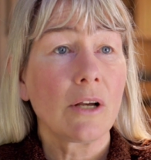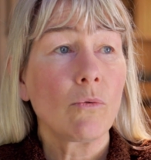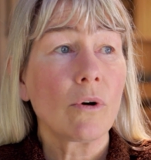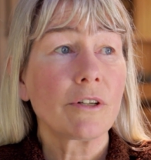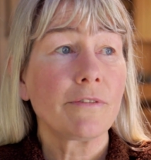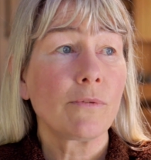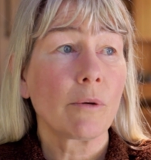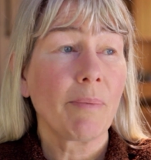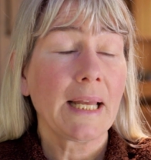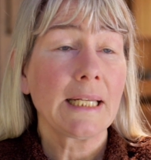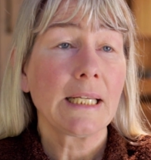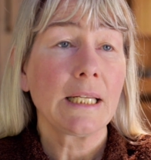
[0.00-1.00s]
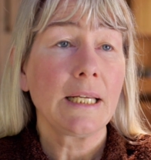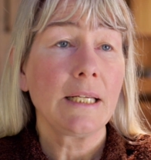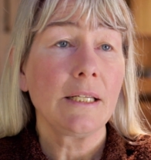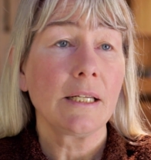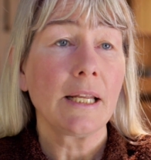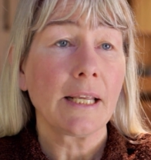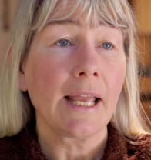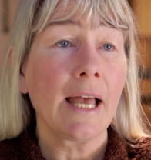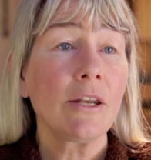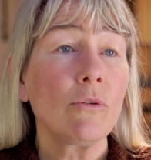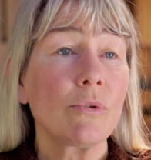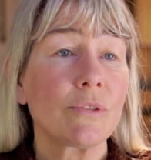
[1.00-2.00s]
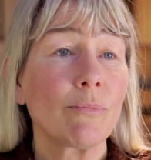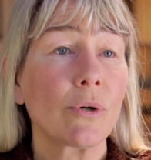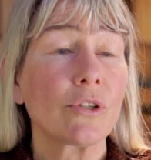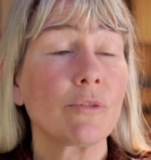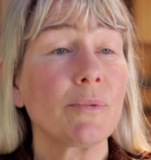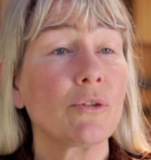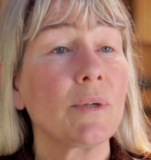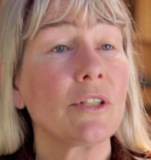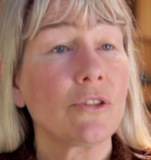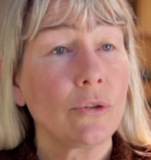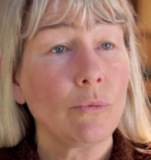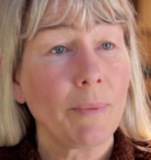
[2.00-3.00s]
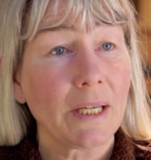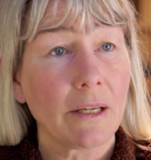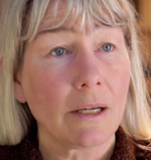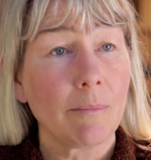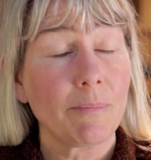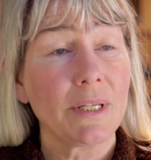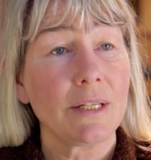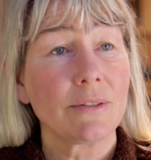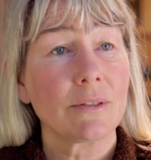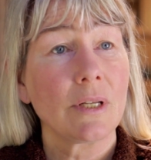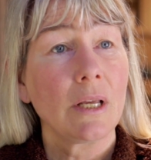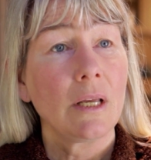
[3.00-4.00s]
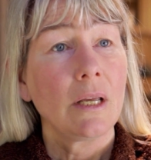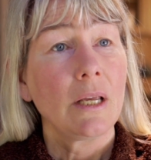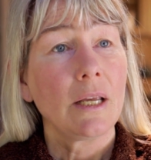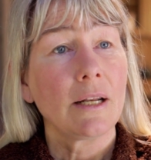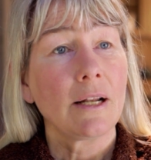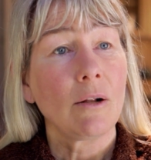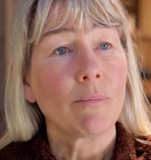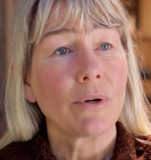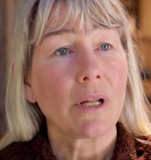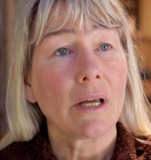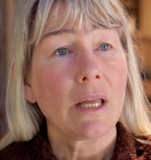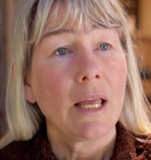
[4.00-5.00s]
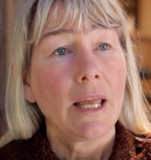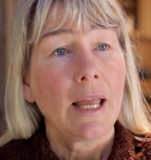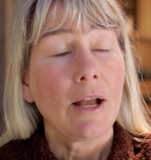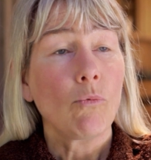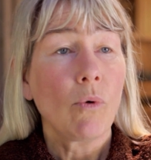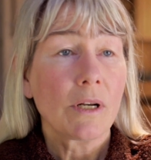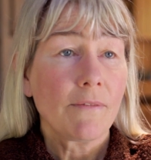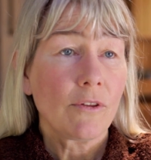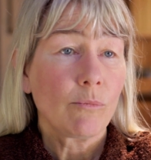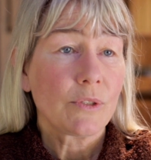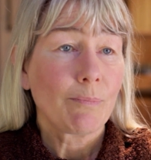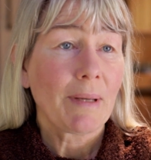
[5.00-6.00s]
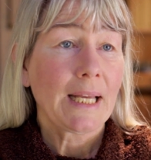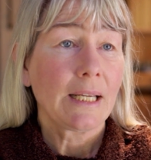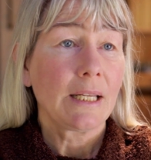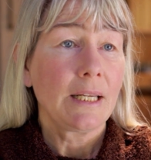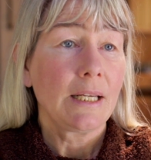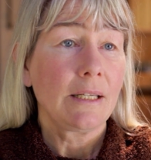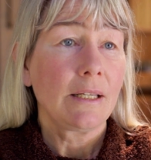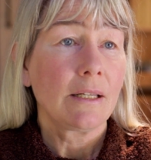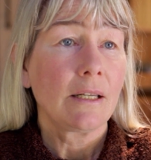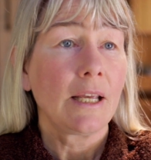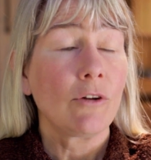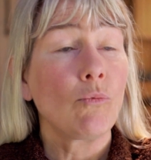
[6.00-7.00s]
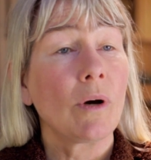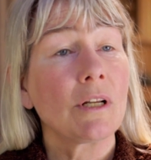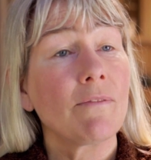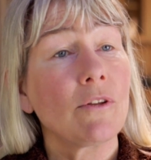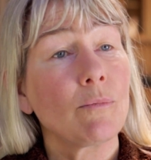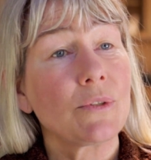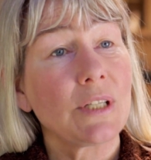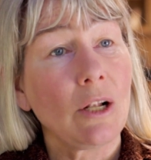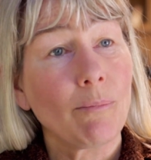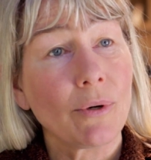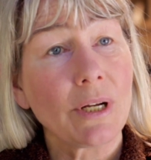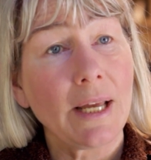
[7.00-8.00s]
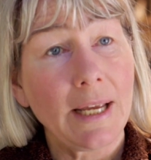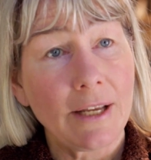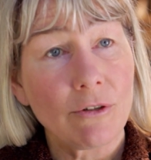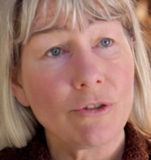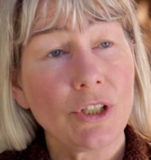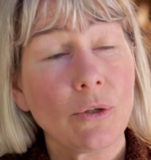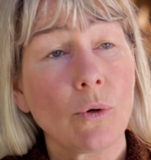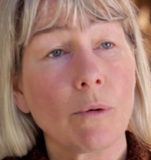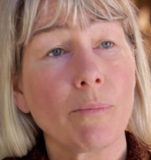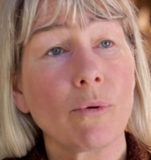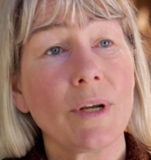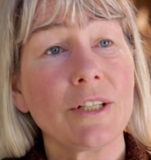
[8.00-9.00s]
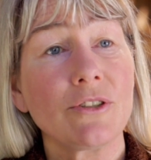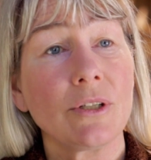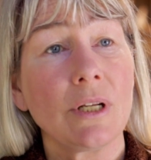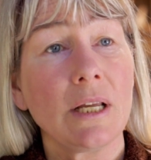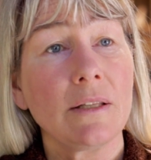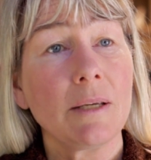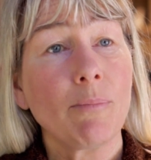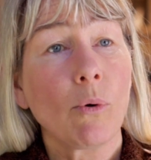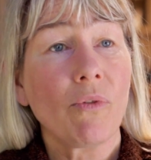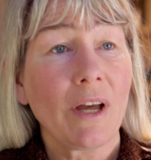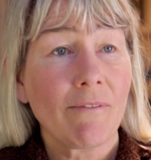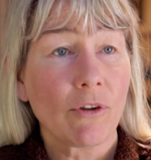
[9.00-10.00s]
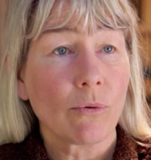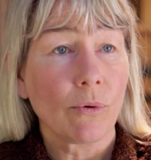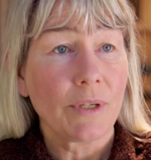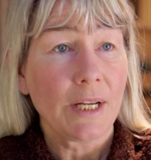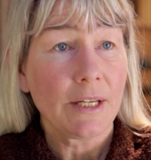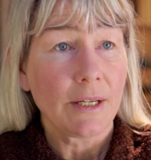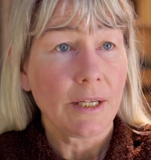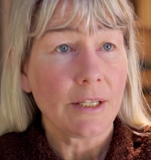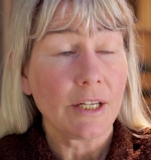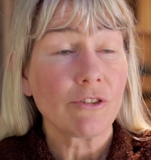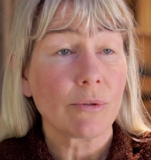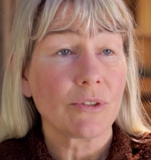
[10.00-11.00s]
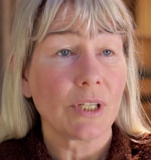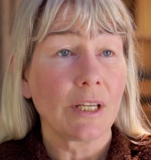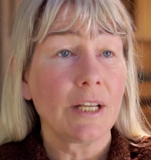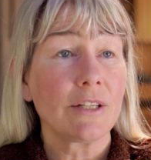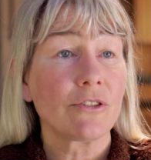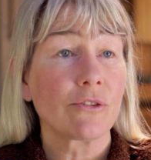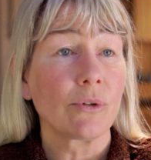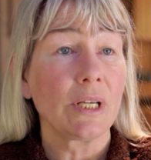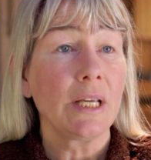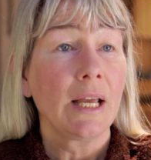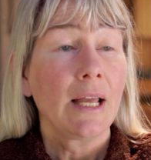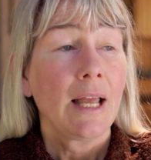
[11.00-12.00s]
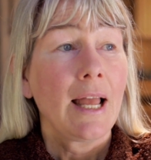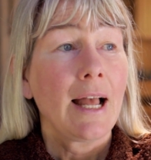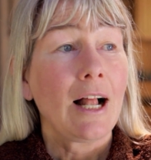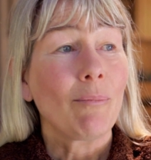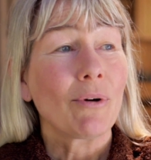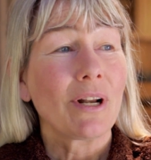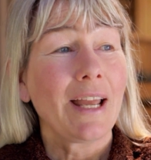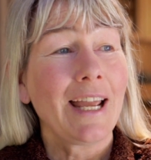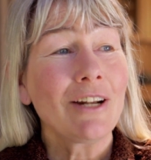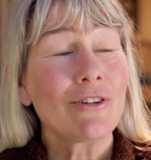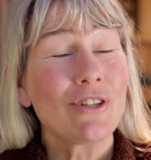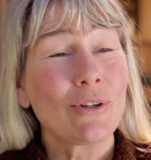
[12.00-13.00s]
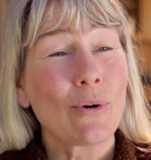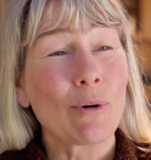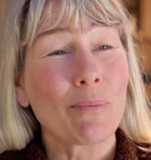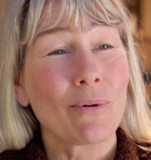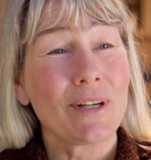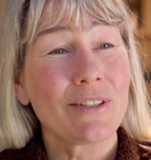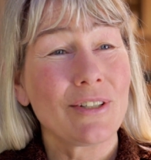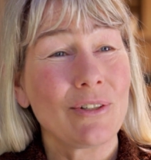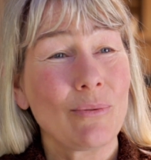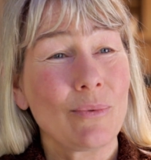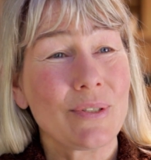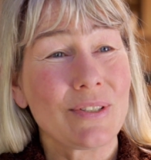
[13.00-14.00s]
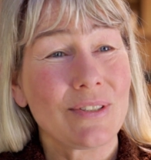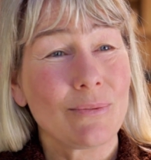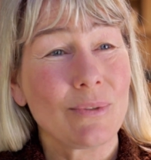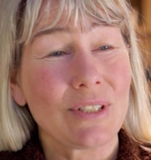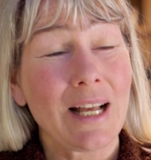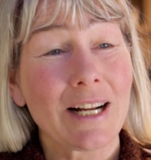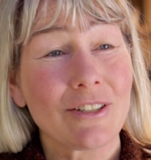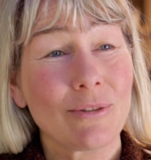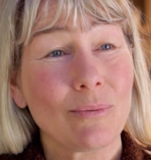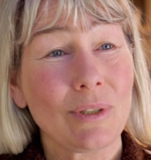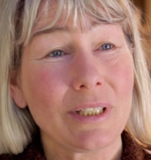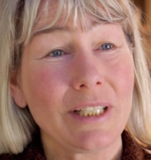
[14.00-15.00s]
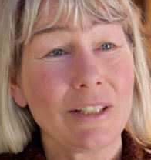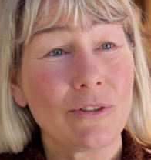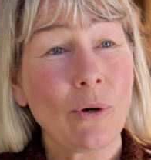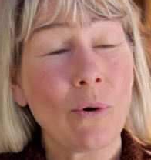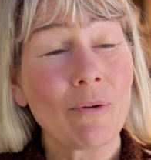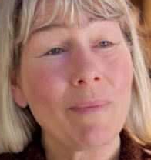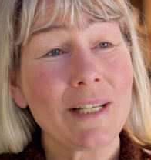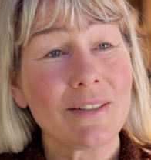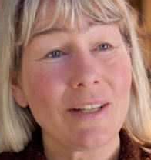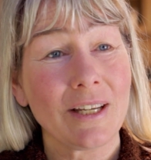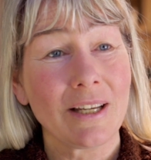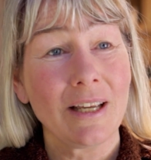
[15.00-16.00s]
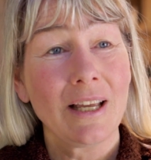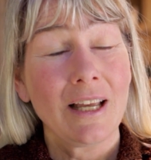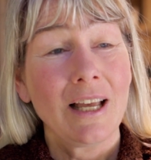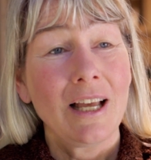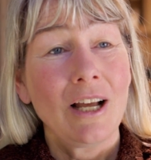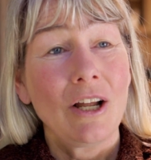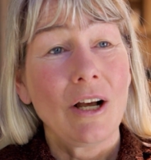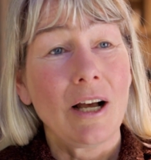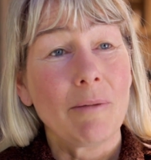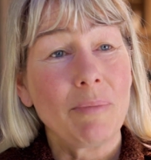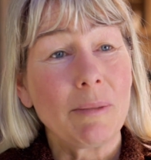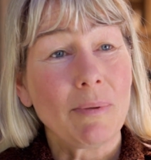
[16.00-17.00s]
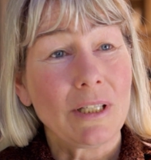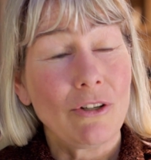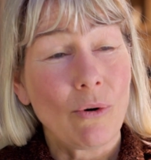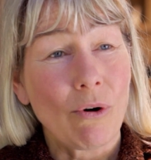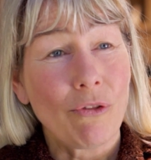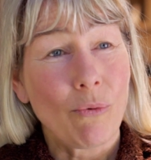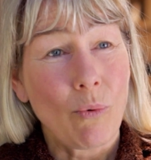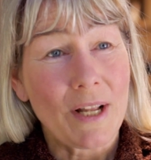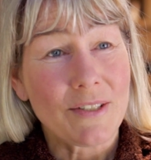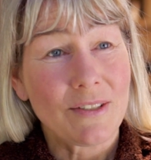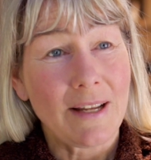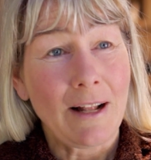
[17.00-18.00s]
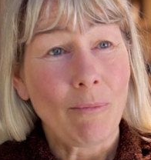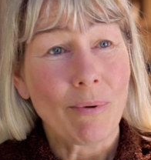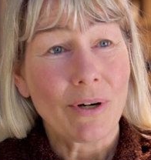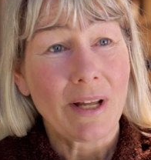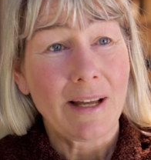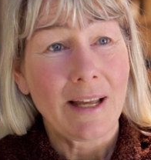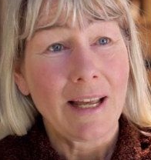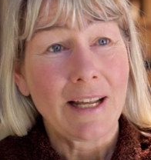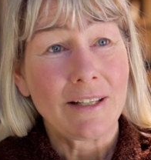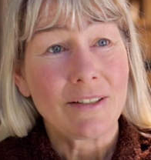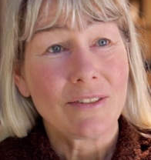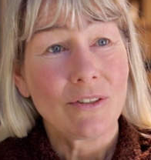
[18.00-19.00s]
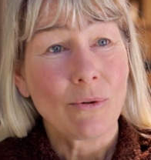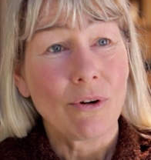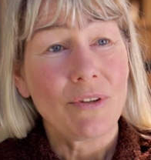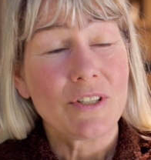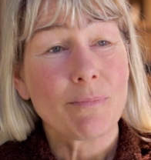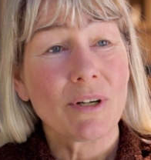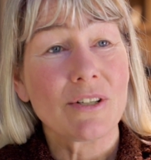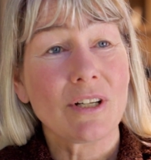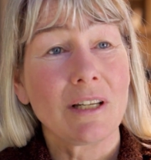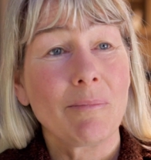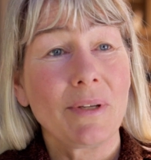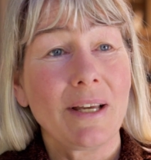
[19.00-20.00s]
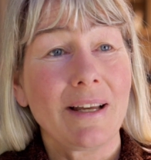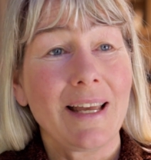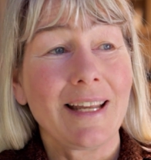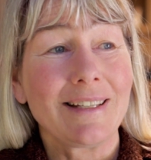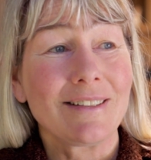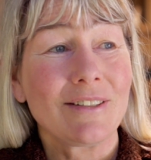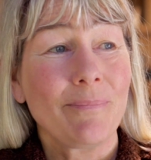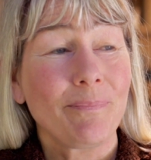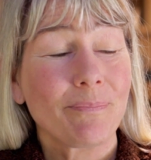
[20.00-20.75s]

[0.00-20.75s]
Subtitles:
I worked for Pan-Canadian. Encana was merged between two big companies in Alberta. And one of them was Pan-Canadian and one of them was Alberta Energy Corporation. And they both have their own interesting history. Alberta Energy Corporation was actually tormenting people in northwest Alberta and northeast British Columbia. And